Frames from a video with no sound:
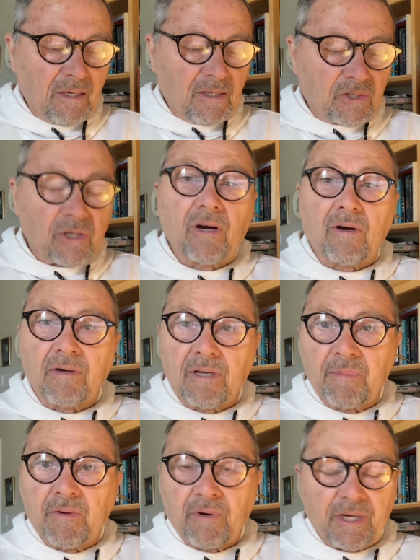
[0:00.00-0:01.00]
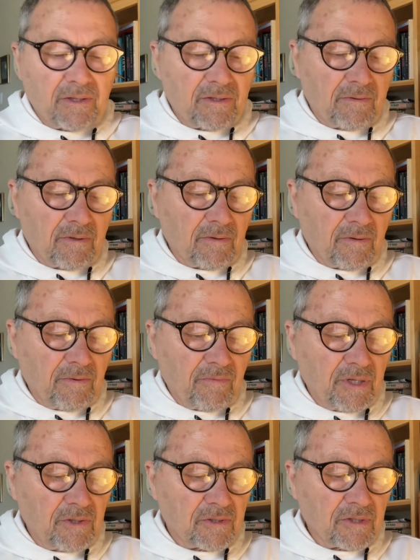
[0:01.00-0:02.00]
So let me
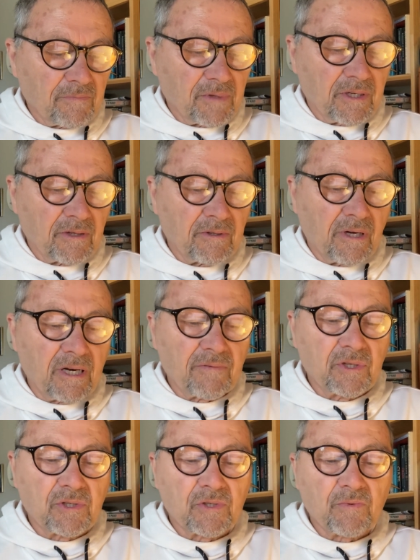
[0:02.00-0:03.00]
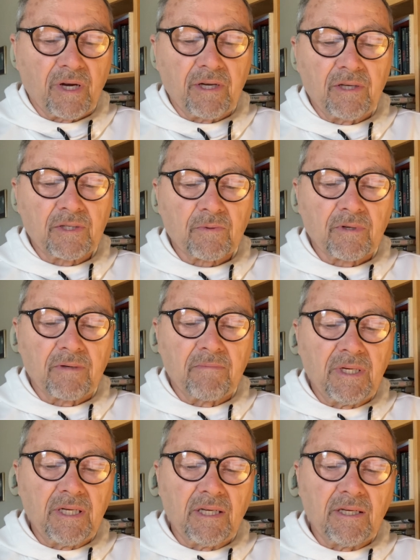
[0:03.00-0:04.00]
read you something here. Notovitch's writings were
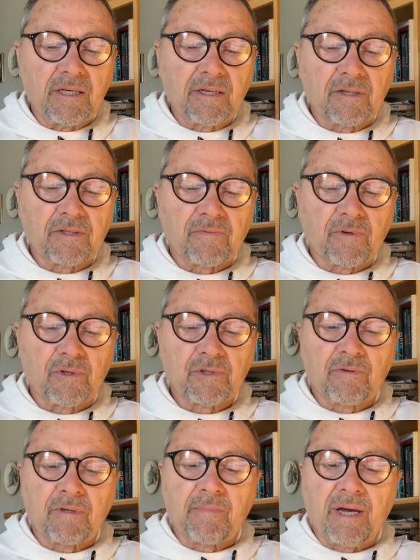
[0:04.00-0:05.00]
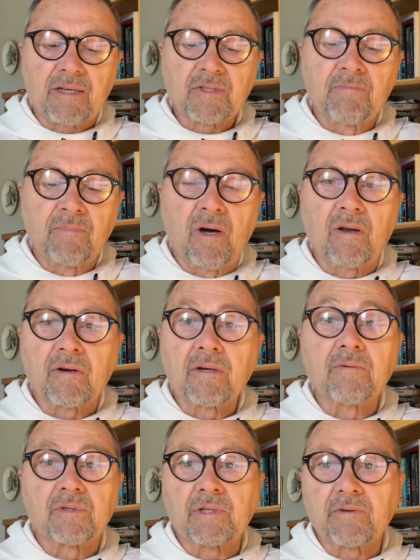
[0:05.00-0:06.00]
immediately controversial, and Max Muller,
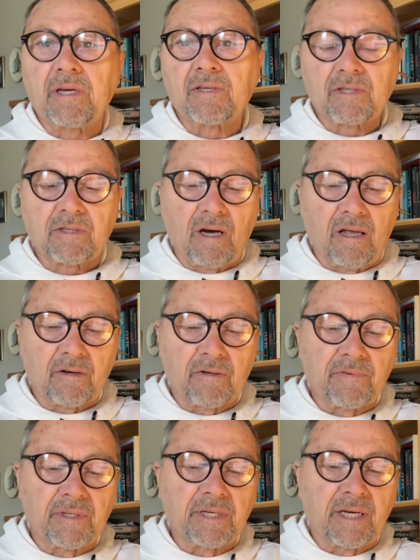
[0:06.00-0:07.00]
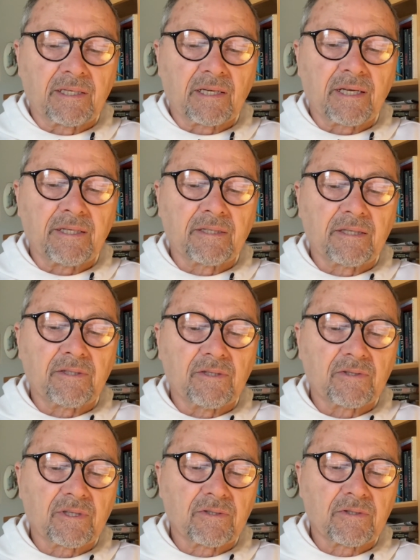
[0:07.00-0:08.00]
who was a great scholar of the day in the late
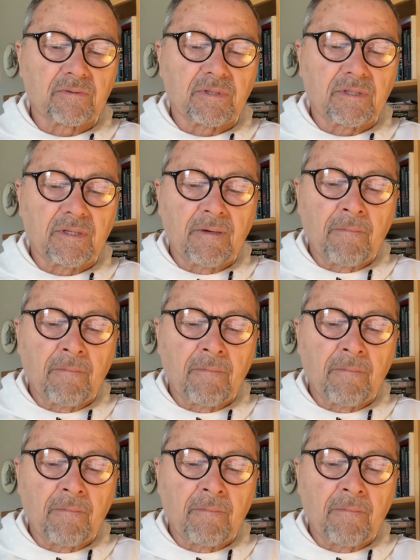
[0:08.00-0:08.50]
19th century,